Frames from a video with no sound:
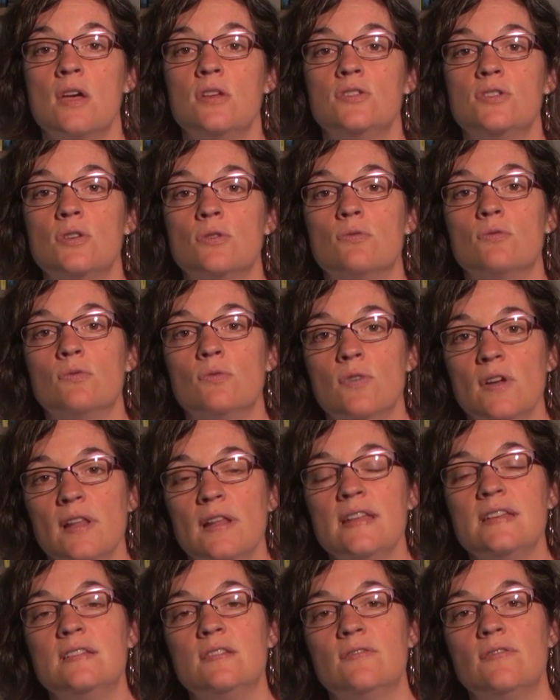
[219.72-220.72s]
to
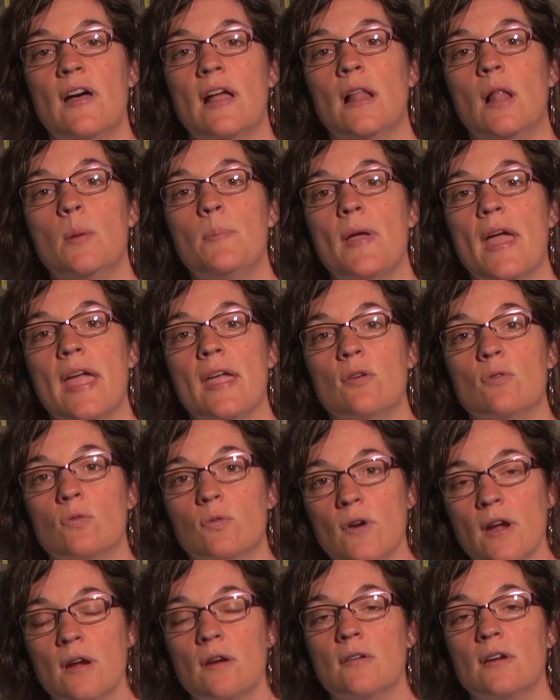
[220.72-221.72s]
really develop a
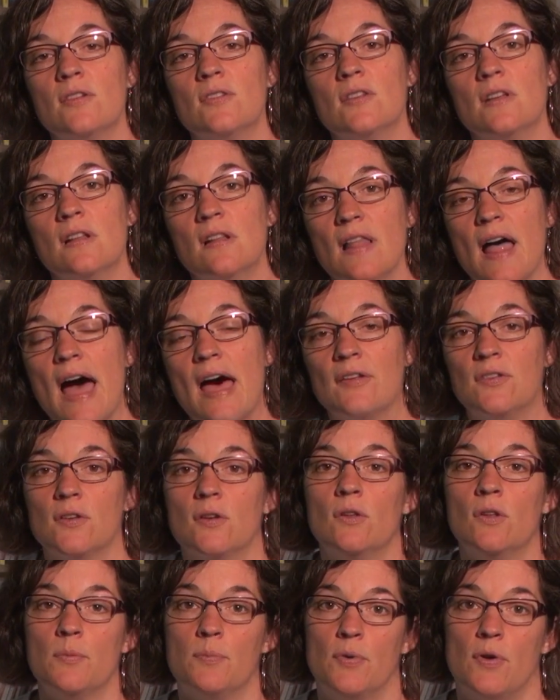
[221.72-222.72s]
rigorous
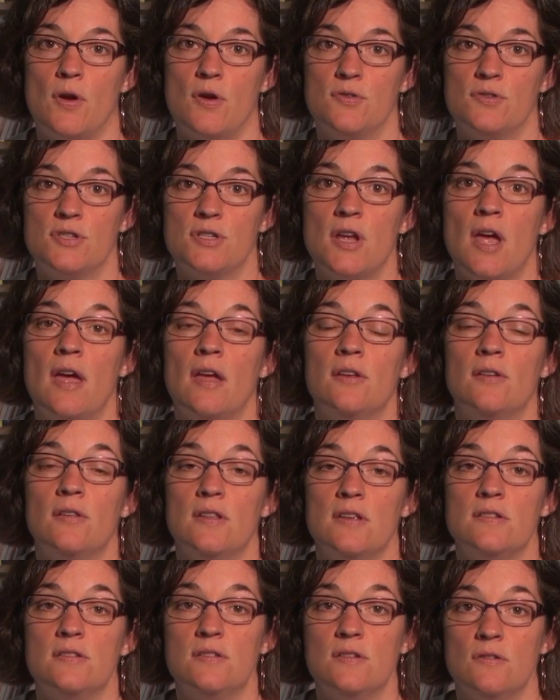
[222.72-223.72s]
classical approach to
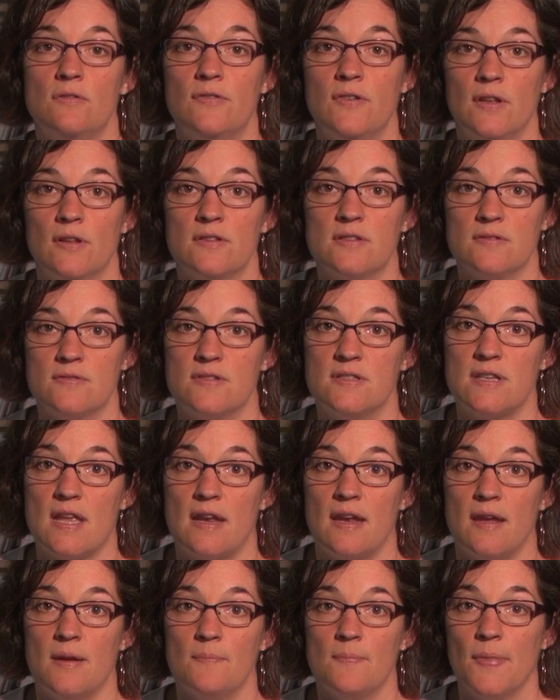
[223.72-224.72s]
these two fields of
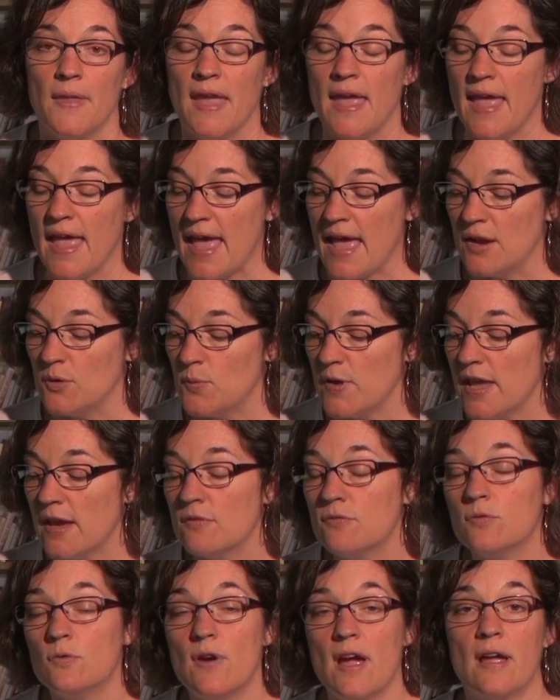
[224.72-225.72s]
study. And we
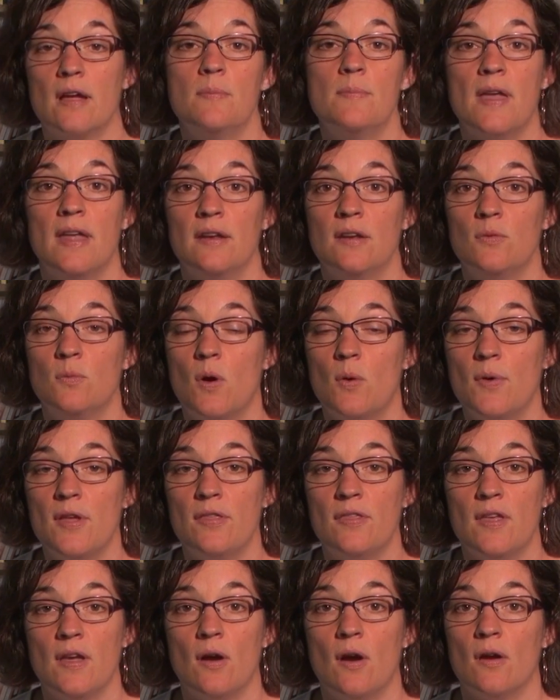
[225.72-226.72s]
have recommended what we
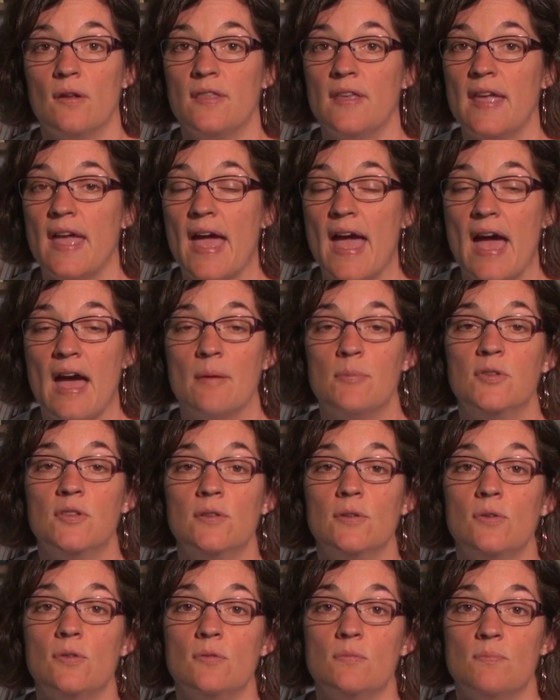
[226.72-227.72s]
think are the
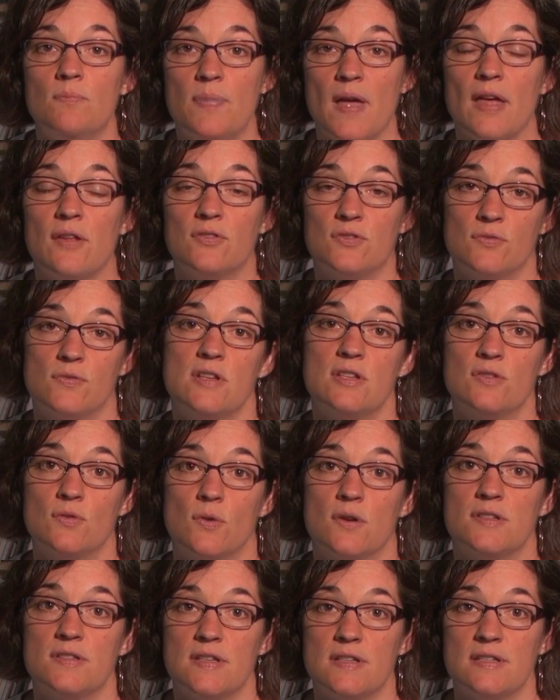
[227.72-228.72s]
absolute best
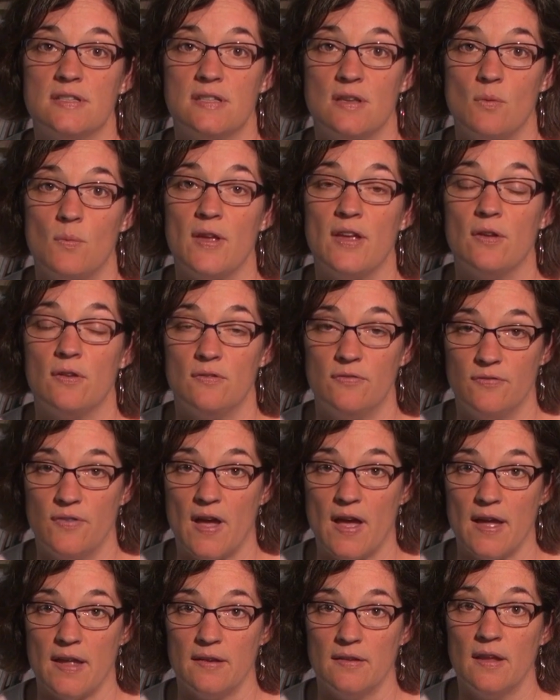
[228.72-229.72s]
resources that we could
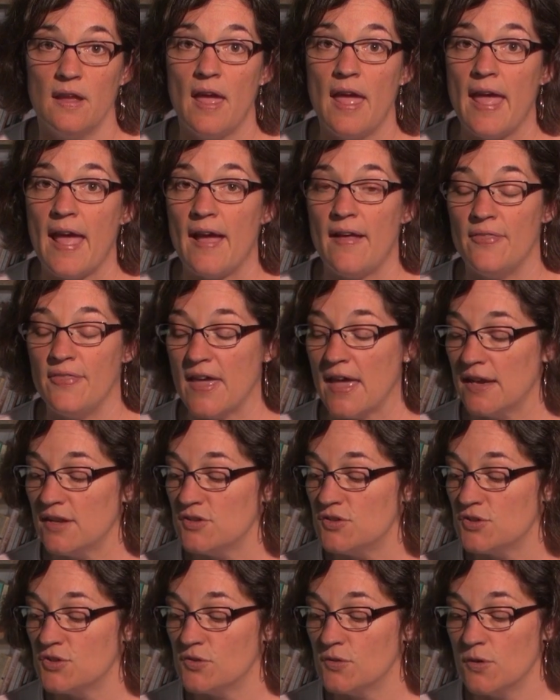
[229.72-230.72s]
find. And that
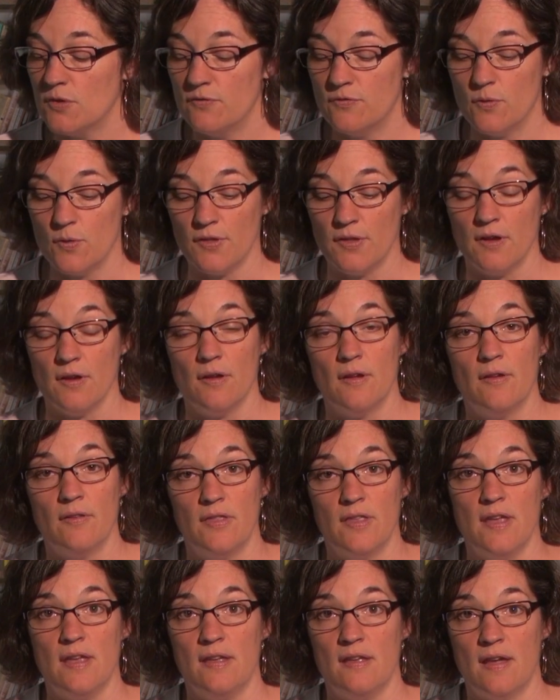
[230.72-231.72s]
is true for
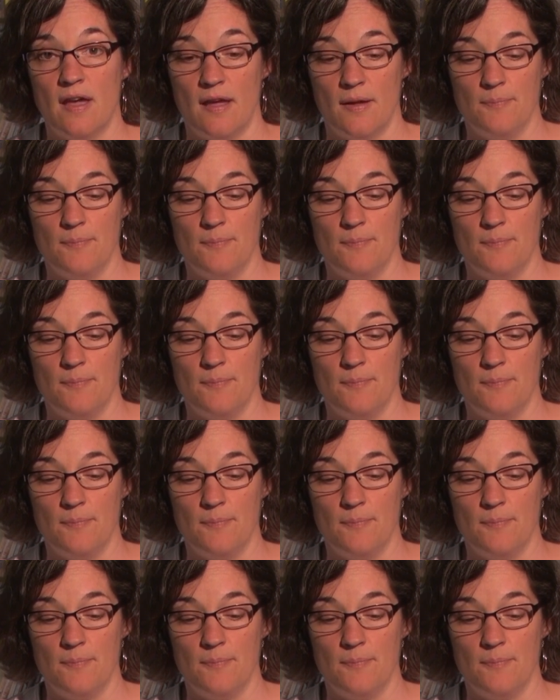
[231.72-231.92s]
the